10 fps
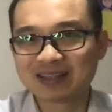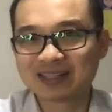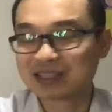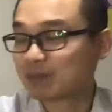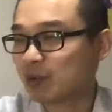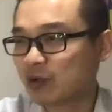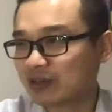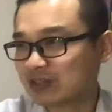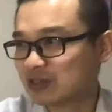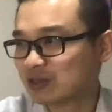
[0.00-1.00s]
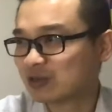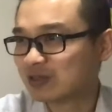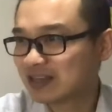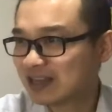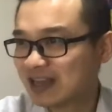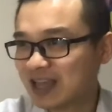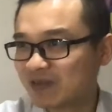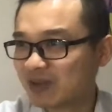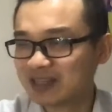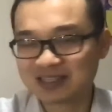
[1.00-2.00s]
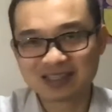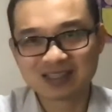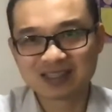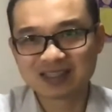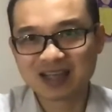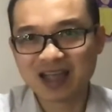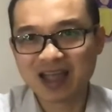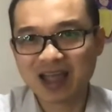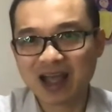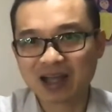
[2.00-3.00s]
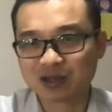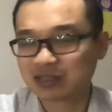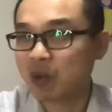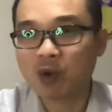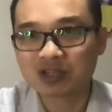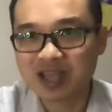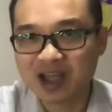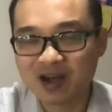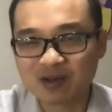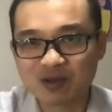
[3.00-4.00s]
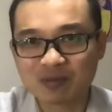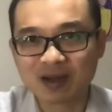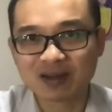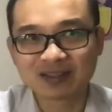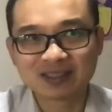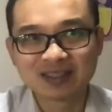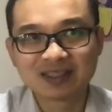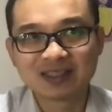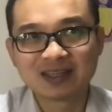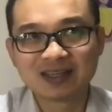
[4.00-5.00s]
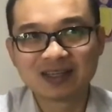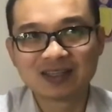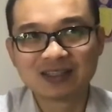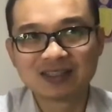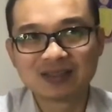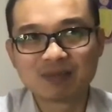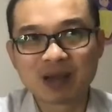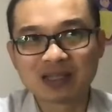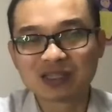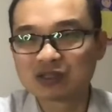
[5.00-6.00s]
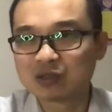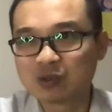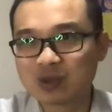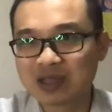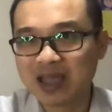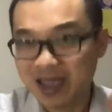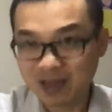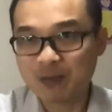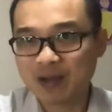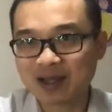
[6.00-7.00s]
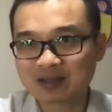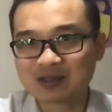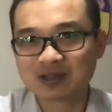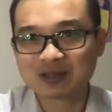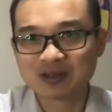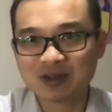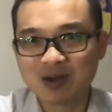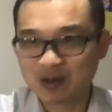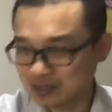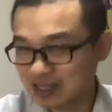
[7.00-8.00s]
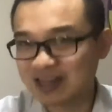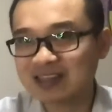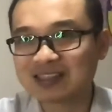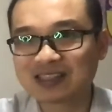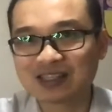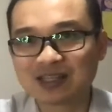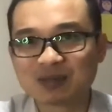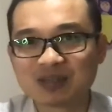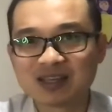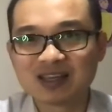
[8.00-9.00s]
disappointed you if I just, because I won't tell you about by just doing acupuncture or Chinese herbs,